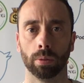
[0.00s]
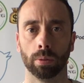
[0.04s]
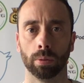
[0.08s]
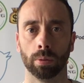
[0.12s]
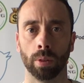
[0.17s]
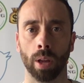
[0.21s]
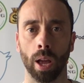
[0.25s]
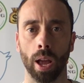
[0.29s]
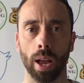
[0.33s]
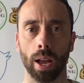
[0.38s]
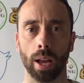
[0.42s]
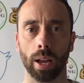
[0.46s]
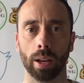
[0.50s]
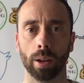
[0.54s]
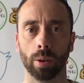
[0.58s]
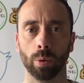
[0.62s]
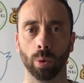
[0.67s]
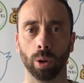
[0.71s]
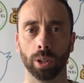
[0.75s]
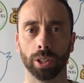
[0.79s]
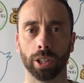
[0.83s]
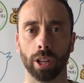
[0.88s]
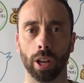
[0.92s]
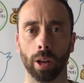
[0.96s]
Hey,
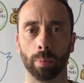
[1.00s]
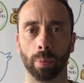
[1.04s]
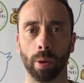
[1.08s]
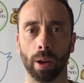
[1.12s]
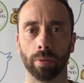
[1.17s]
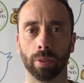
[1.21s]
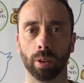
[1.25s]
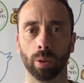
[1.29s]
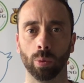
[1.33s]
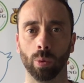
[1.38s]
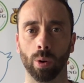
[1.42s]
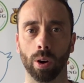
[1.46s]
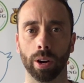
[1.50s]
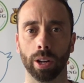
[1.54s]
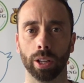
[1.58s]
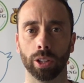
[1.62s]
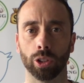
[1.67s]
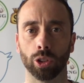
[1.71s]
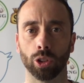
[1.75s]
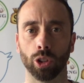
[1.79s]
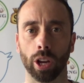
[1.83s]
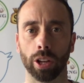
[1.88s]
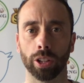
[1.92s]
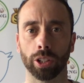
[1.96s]
what's up, everyone? It's
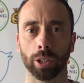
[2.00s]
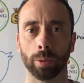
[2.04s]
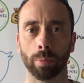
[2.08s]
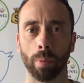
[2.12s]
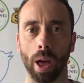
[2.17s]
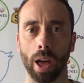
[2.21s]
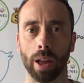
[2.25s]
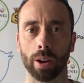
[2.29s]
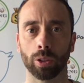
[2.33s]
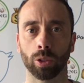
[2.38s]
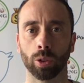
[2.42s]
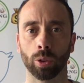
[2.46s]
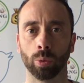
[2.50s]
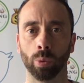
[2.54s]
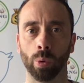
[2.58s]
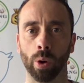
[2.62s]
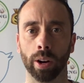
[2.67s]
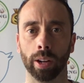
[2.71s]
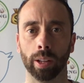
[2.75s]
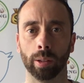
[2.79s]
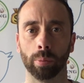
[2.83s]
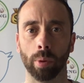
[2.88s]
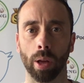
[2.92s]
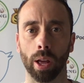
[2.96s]
Jason Mattis with
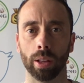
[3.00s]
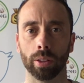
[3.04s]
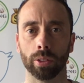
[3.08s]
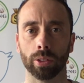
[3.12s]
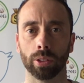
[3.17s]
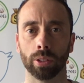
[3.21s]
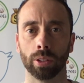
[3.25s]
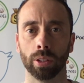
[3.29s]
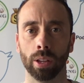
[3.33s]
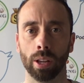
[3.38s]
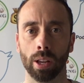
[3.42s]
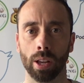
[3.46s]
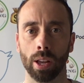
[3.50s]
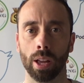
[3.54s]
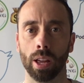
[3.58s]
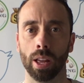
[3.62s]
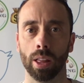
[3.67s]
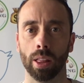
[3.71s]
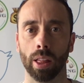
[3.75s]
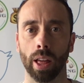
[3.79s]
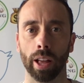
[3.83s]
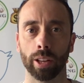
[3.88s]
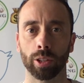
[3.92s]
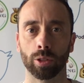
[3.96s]
Winning Bets.
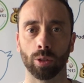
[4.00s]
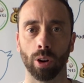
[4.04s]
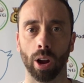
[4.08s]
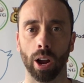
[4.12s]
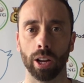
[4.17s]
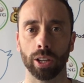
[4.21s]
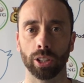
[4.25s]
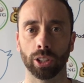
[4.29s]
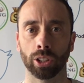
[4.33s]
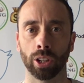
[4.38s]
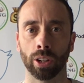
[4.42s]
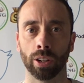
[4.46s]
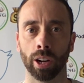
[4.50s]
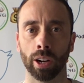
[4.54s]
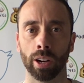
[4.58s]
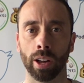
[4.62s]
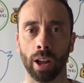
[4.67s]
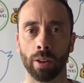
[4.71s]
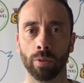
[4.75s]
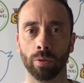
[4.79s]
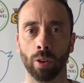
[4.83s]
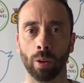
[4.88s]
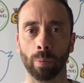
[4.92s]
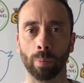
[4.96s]
That's right, Sunday
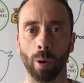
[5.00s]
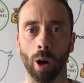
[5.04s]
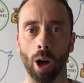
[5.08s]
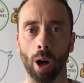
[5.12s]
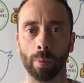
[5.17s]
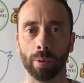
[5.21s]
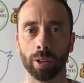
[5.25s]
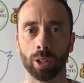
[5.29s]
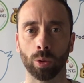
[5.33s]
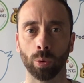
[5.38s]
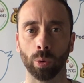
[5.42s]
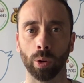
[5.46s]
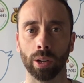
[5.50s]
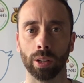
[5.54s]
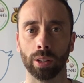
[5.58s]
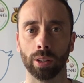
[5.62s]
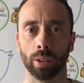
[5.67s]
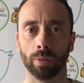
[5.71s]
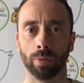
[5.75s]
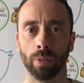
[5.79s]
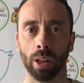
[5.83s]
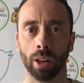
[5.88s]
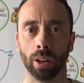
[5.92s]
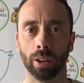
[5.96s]
Night Football between the
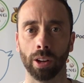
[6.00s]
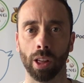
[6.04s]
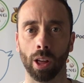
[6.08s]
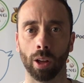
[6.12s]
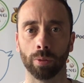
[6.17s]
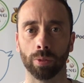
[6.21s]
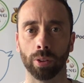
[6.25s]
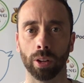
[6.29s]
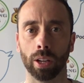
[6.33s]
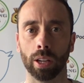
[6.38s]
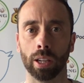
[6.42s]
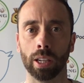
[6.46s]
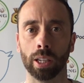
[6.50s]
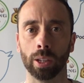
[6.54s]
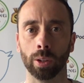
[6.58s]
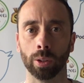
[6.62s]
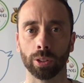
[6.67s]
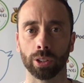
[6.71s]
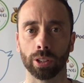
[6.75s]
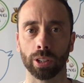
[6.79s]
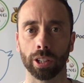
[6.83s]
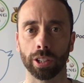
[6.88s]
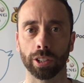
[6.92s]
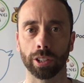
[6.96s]
Philadelphia Eagles
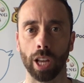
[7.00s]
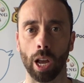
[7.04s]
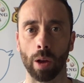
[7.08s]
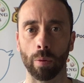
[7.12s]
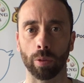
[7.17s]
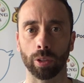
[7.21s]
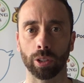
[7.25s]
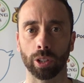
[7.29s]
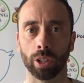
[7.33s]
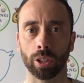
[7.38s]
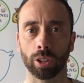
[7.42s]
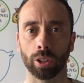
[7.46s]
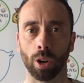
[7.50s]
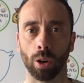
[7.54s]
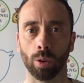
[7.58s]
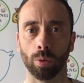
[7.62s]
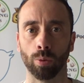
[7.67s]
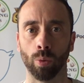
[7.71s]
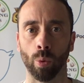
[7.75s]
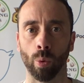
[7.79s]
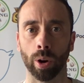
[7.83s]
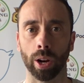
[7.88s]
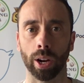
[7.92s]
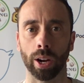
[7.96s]
and the San Francisco
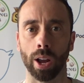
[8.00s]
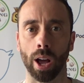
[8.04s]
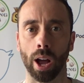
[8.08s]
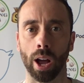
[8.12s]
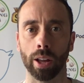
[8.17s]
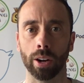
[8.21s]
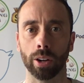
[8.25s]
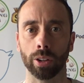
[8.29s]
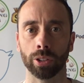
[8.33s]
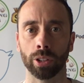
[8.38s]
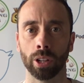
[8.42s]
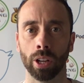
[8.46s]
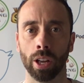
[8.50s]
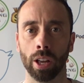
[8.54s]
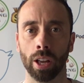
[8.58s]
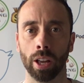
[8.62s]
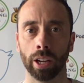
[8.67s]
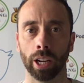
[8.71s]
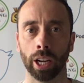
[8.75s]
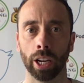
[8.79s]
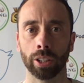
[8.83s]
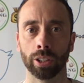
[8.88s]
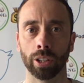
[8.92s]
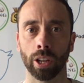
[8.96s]
49ers
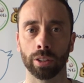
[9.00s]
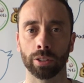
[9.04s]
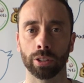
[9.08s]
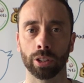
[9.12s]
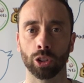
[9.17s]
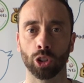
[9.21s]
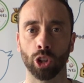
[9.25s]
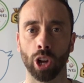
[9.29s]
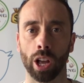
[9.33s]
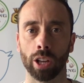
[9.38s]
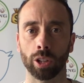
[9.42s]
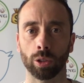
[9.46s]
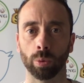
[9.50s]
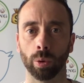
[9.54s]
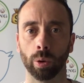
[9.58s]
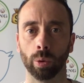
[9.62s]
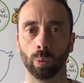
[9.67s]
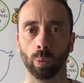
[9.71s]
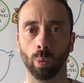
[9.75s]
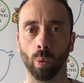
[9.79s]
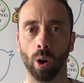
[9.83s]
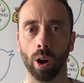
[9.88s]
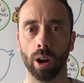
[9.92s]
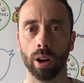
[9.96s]
gives us a chance to win
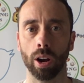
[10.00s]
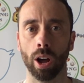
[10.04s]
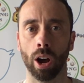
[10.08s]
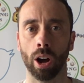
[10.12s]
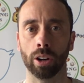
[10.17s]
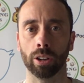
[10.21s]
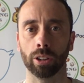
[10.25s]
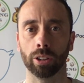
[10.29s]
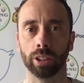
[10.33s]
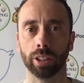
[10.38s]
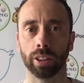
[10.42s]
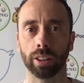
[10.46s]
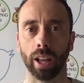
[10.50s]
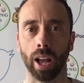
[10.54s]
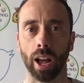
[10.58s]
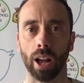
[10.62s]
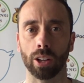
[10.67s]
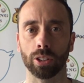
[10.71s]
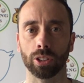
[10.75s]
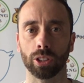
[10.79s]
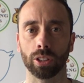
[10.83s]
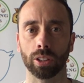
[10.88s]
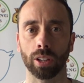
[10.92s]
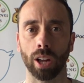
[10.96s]

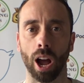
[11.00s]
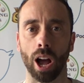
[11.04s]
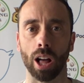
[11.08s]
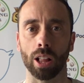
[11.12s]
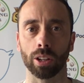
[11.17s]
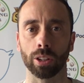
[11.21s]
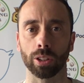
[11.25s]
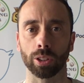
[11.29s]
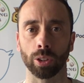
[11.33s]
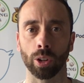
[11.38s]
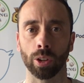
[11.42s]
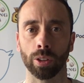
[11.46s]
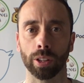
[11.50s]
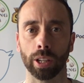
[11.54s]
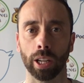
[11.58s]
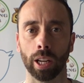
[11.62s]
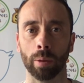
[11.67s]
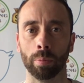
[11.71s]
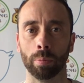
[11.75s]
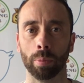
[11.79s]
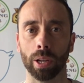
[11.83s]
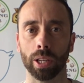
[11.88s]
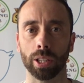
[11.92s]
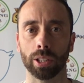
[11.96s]
$100,000 on the
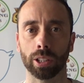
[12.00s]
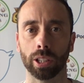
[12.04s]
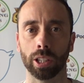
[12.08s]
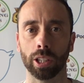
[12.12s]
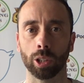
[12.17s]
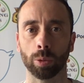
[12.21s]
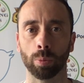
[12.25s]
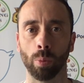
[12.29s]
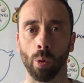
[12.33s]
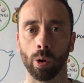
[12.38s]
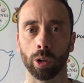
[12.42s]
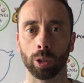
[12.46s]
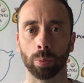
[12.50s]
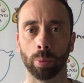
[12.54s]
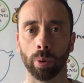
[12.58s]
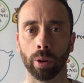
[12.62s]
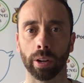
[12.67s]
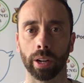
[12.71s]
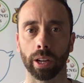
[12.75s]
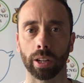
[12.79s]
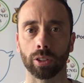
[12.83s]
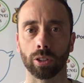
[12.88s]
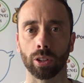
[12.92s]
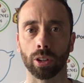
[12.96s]
NBC Sports
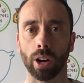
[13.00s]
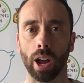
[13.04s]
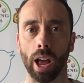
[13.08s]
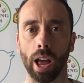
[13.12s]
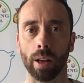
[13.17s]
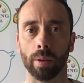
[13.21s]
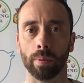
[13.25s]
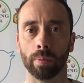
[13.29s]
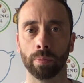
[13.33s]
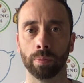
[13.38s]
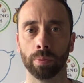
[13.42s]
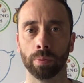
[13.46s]
Predictor app.